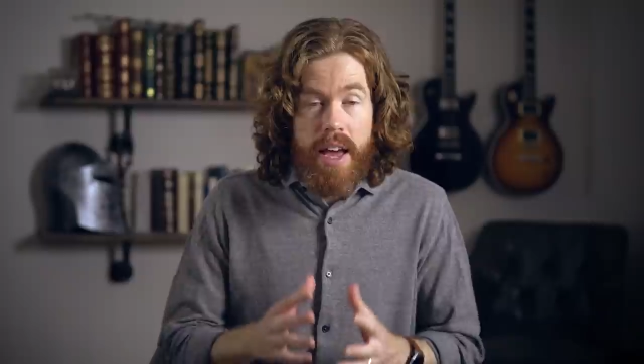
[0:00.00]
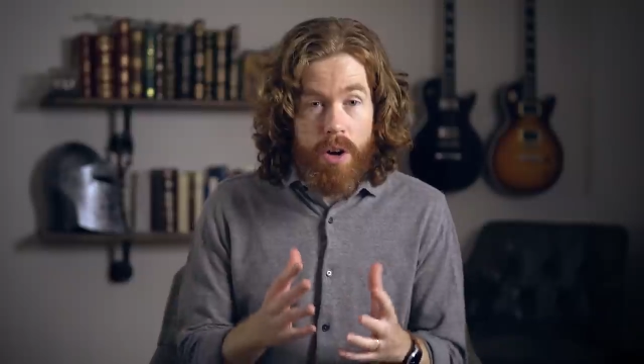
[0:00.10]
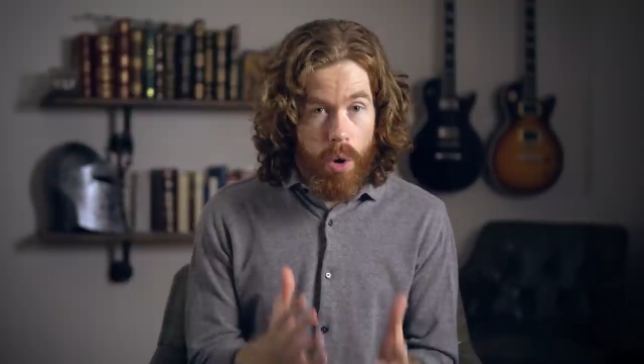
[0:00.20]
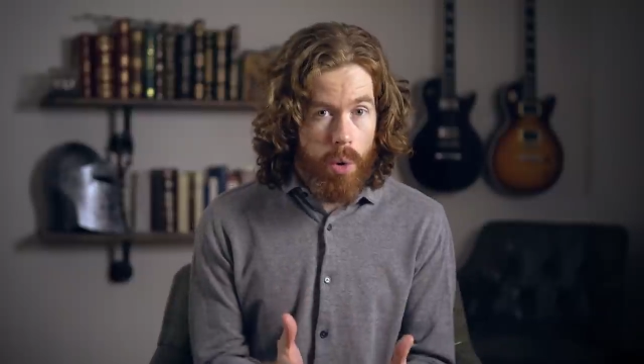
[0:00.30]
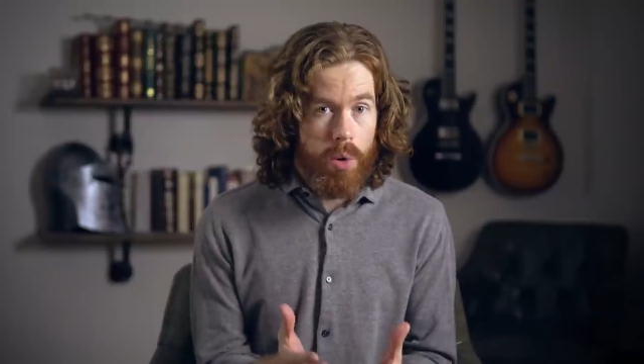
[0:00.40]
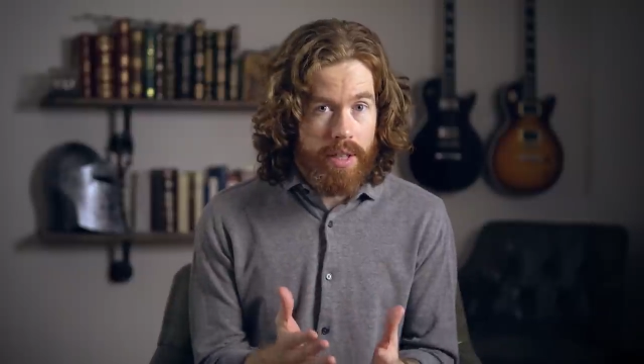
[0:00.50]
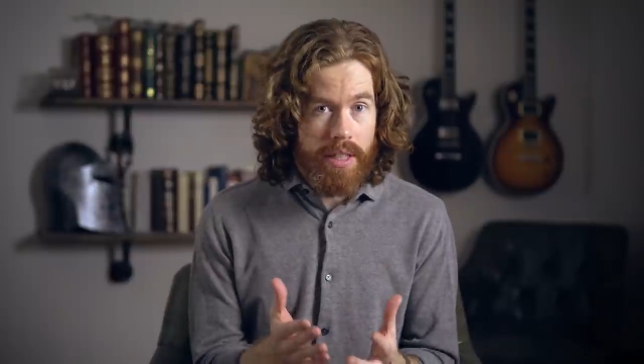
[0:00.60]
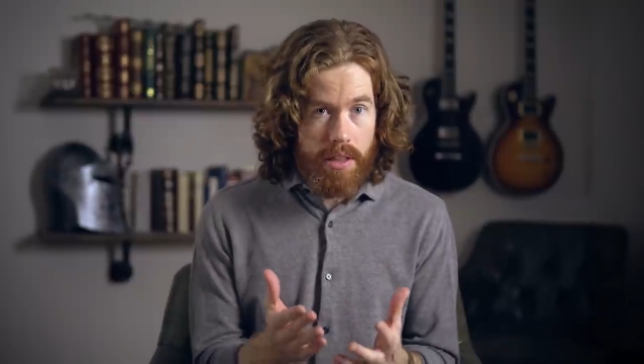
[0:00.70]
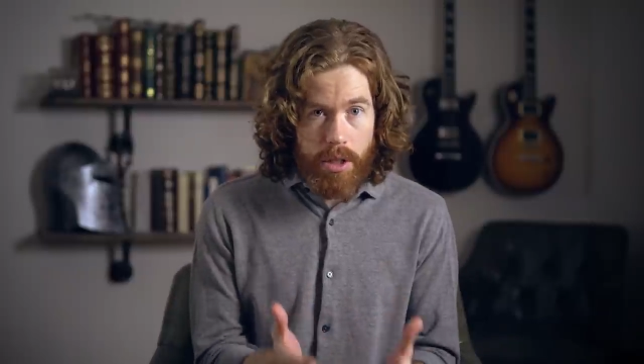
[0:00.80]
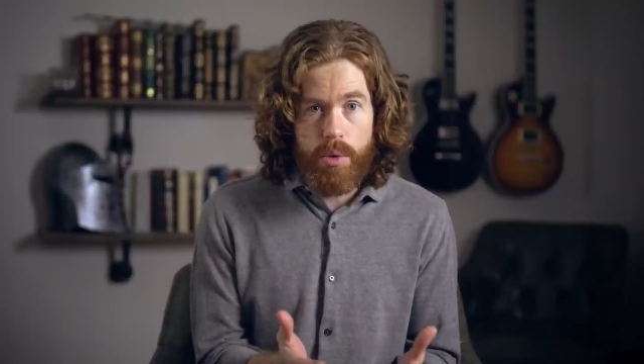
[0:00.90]
and
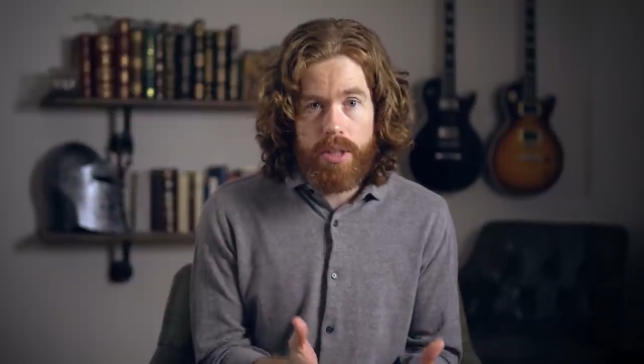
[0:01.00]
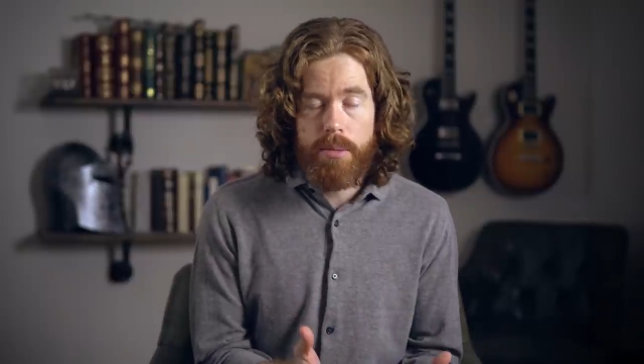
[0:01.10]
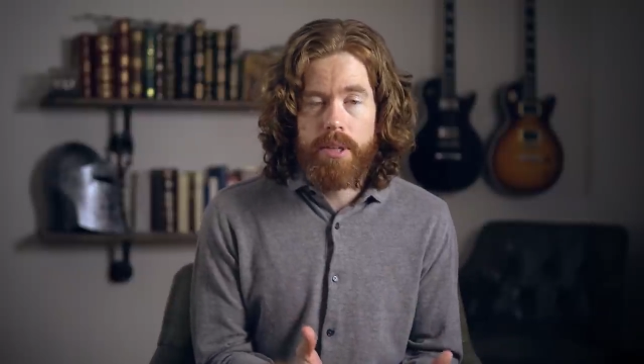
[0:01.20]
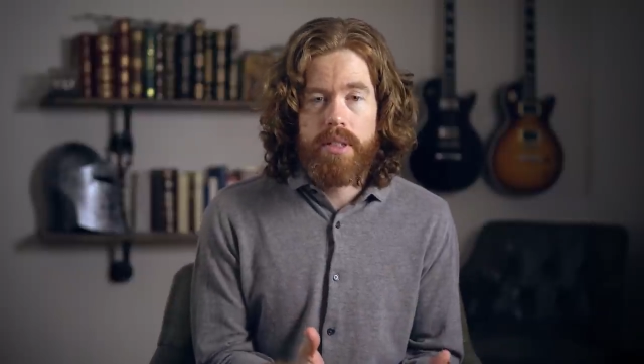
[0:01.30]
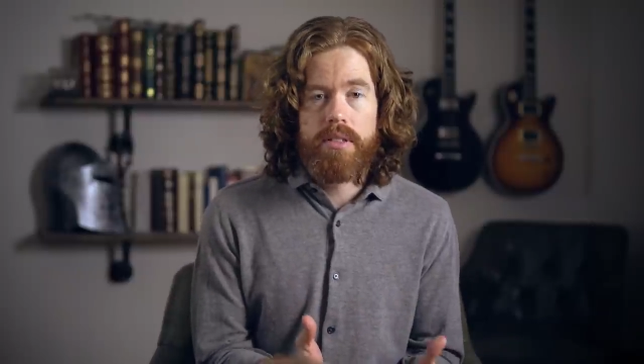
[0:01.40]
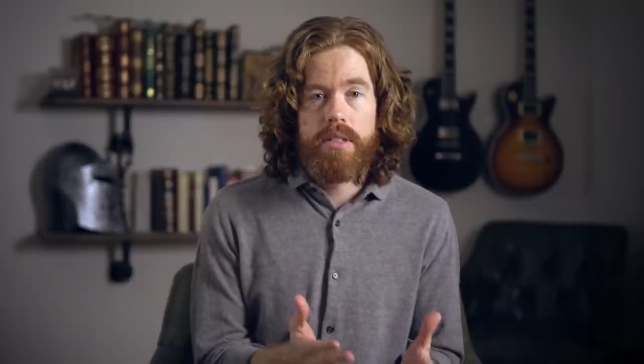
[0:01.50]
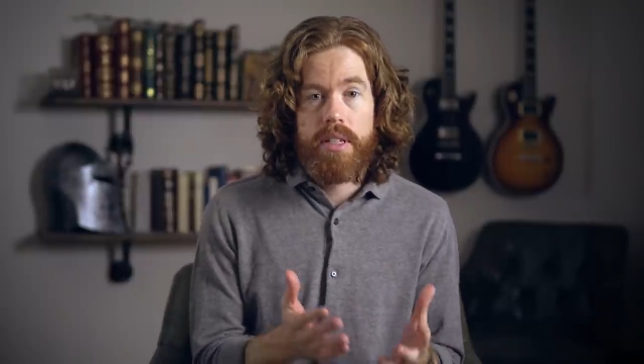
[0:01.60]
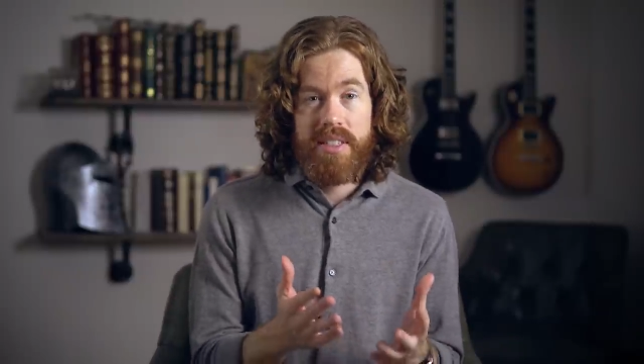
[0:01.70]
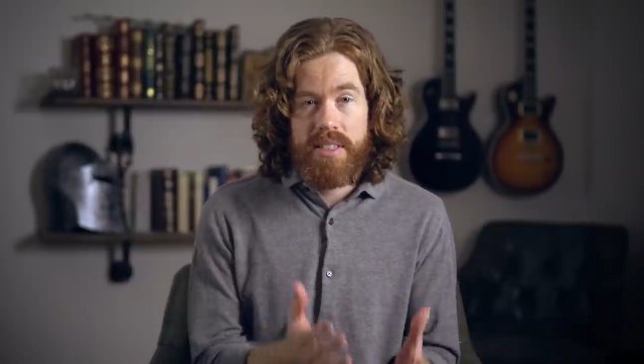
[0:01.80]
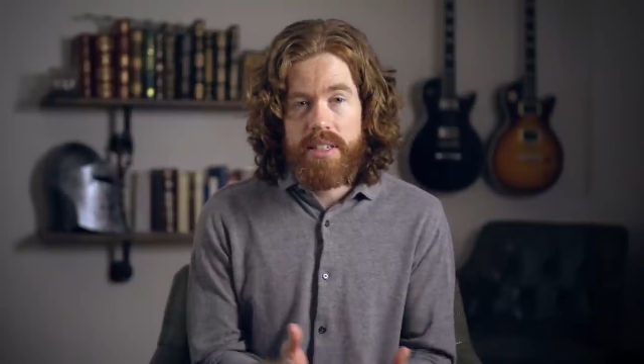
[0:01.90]
holy literally means
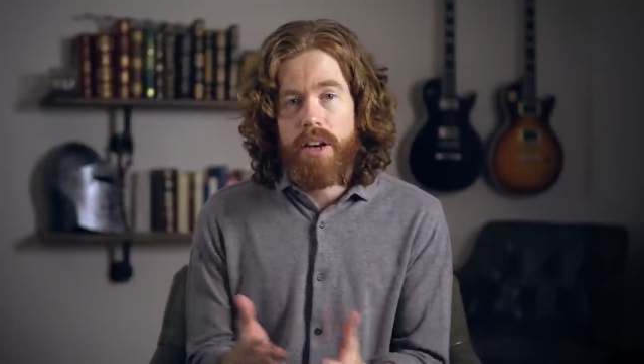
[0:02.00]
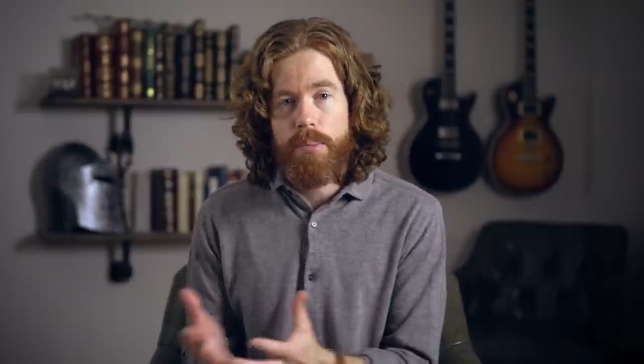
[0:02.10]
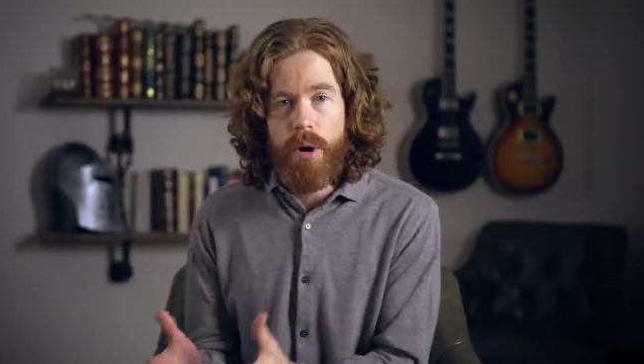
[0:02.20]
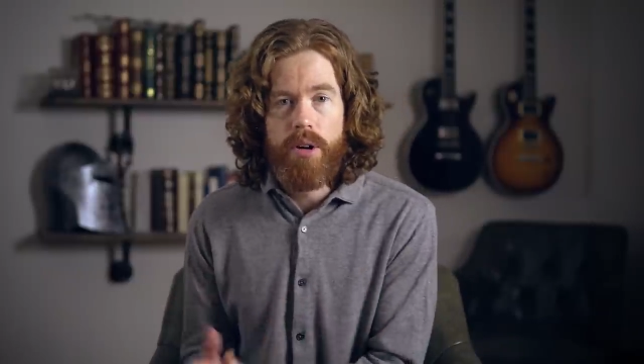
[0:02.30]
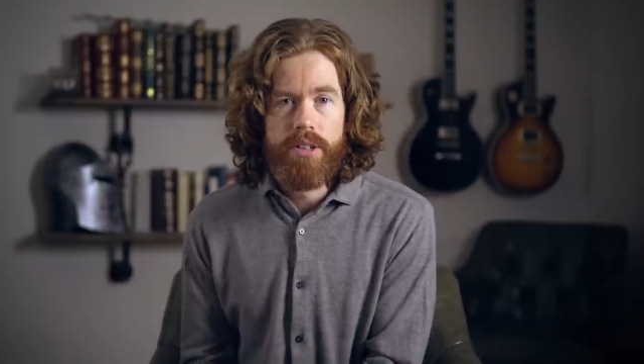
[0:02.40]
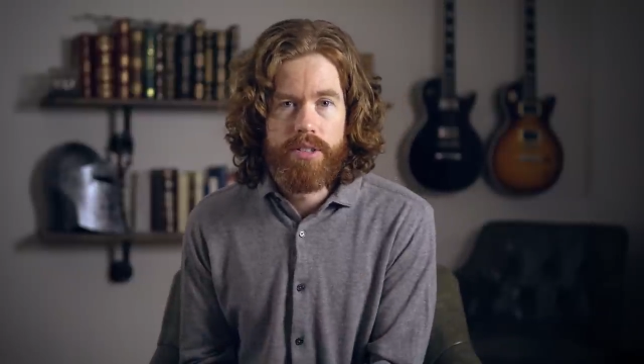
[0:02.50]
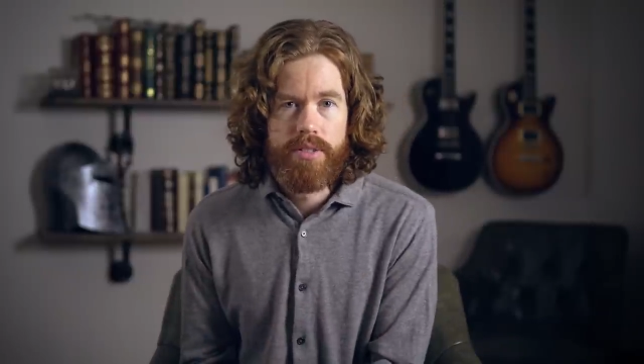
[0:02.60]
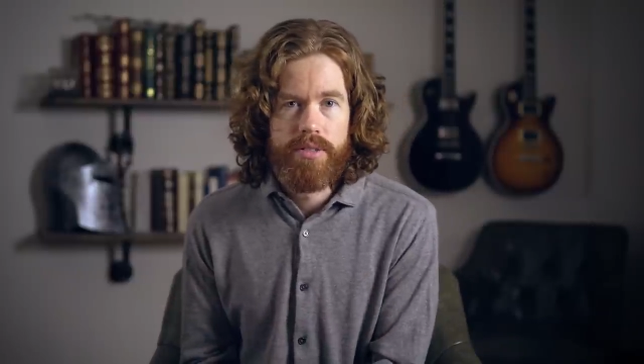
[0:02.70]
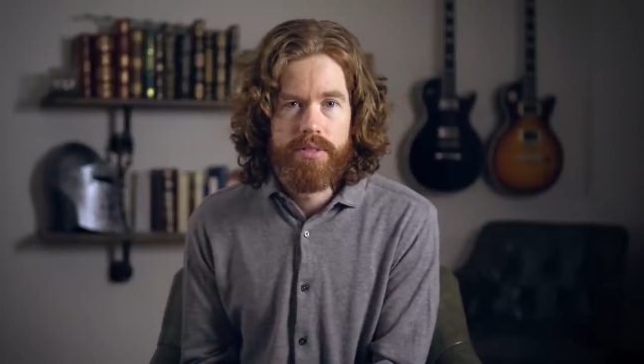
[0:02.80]
set apart.